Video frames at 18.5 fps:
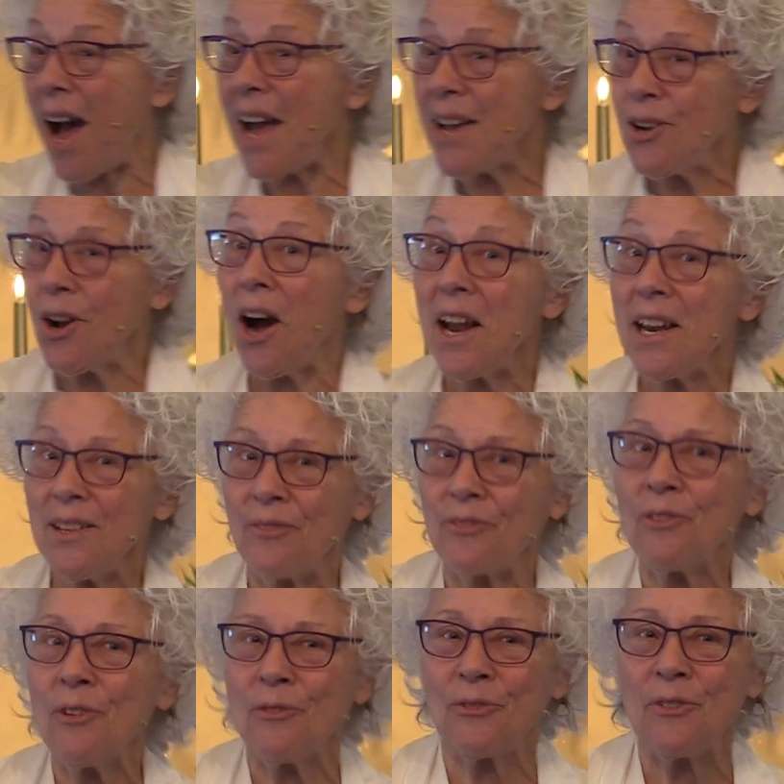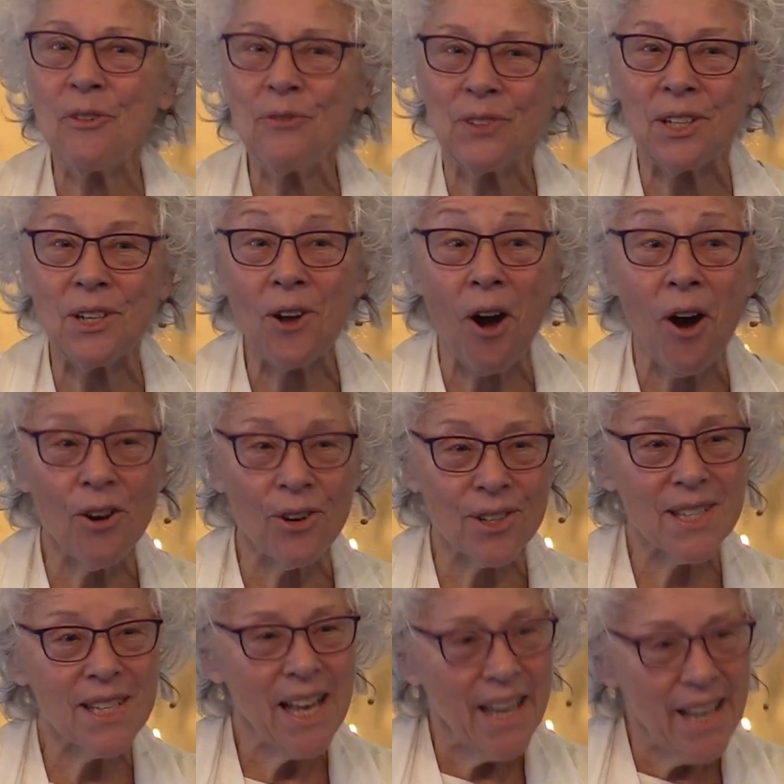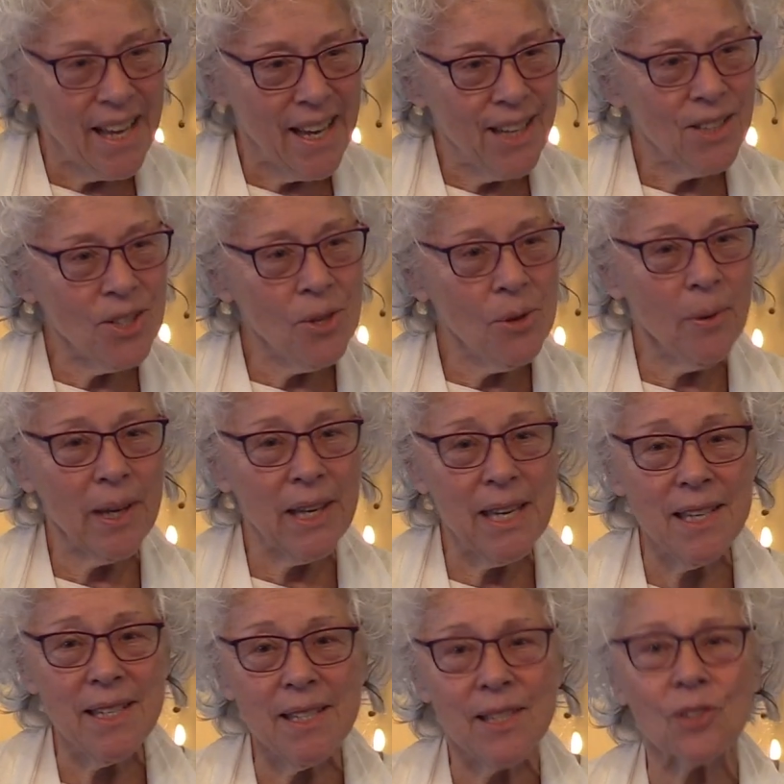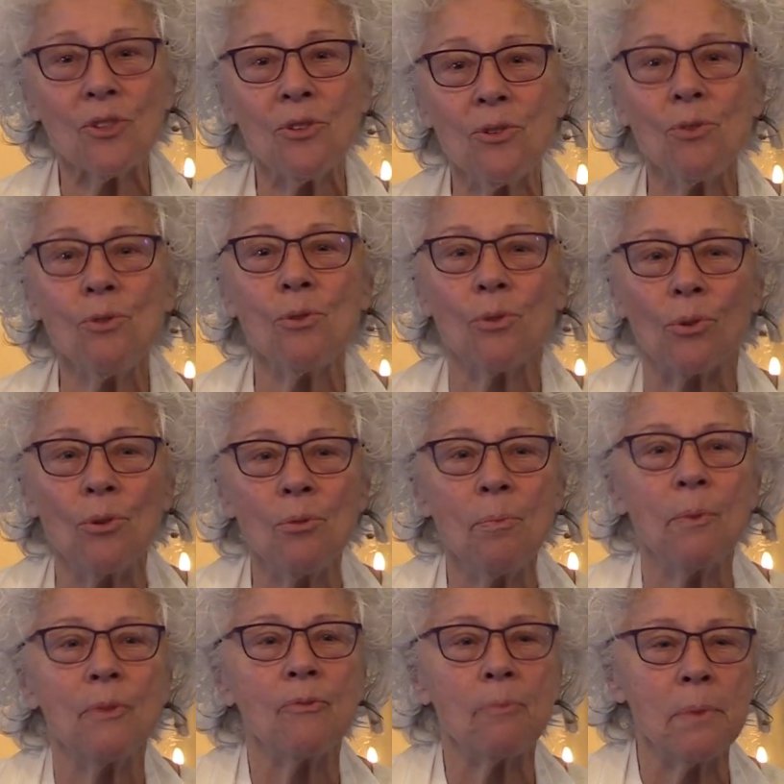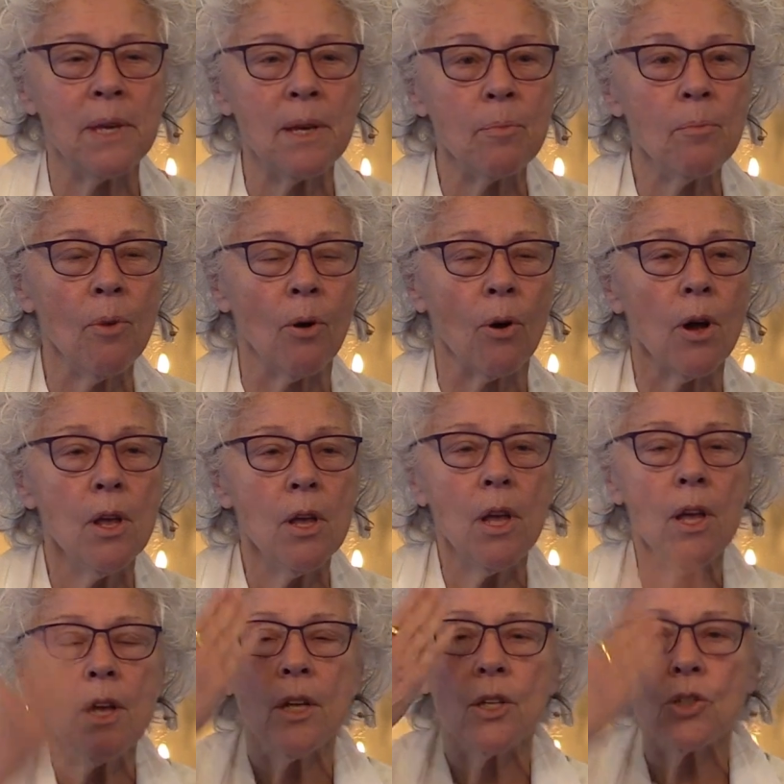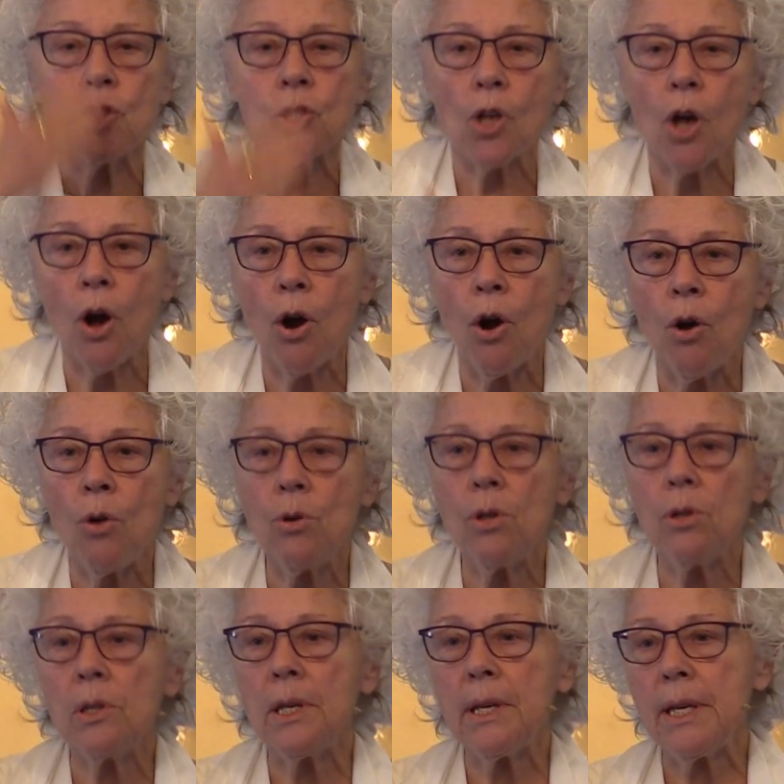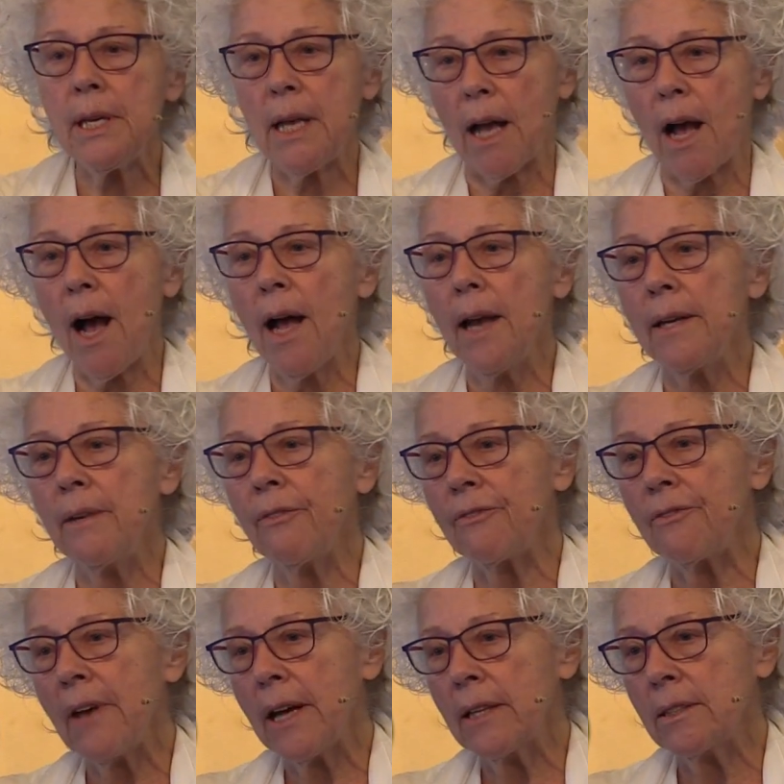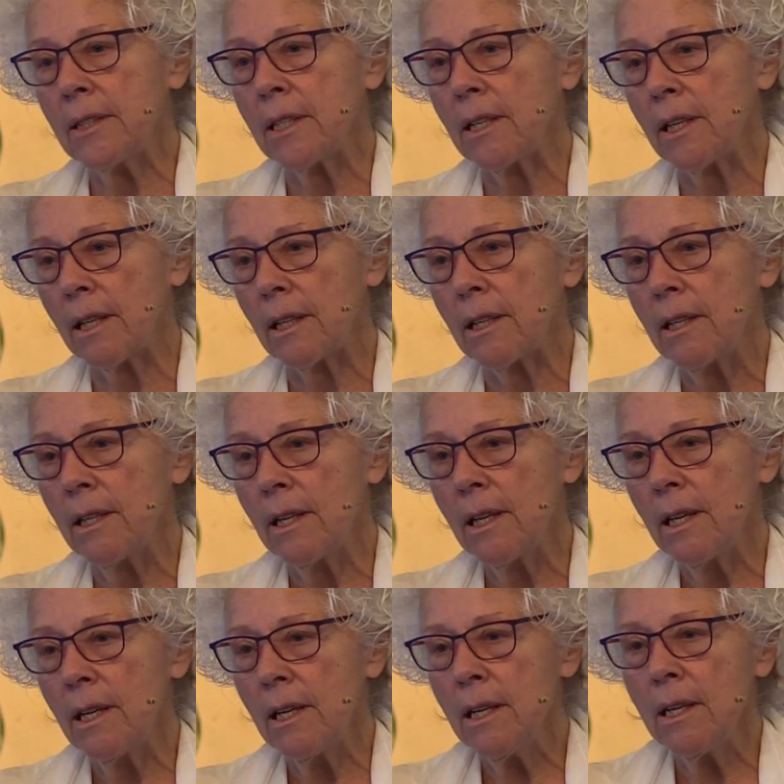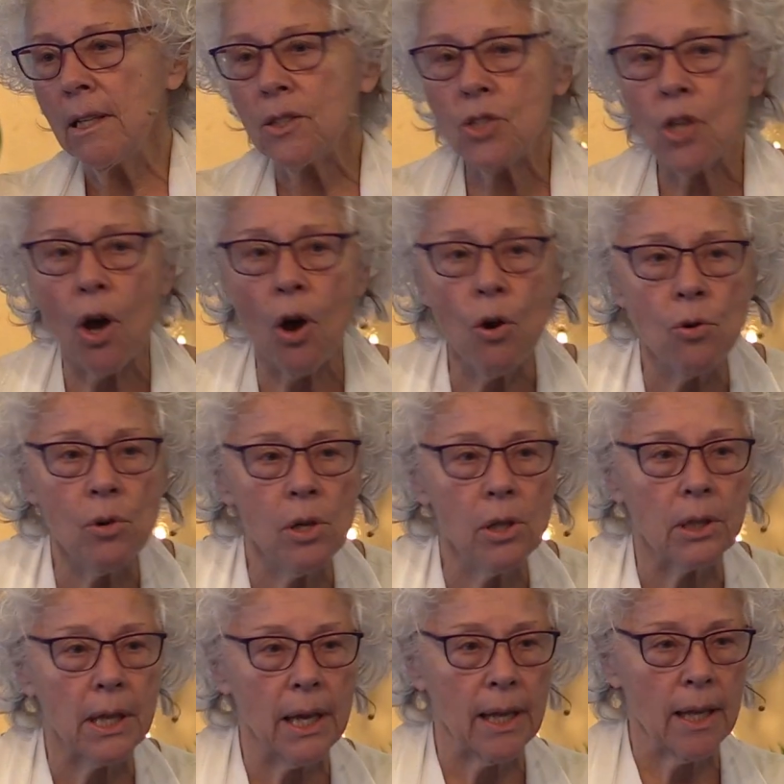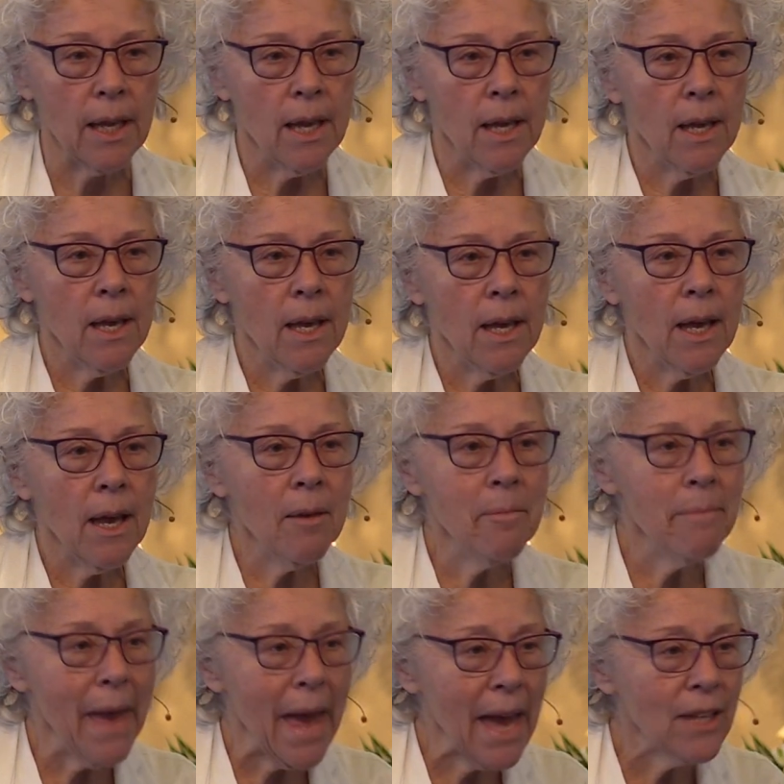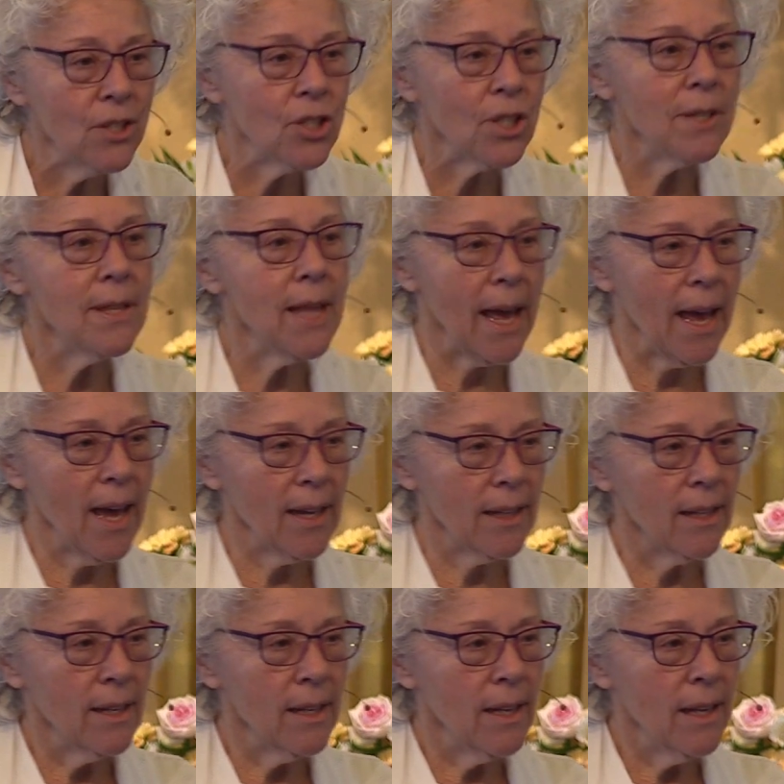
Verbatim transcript: I got it for $50 to his little group of people. Totally unaffected, totally. Imagine that.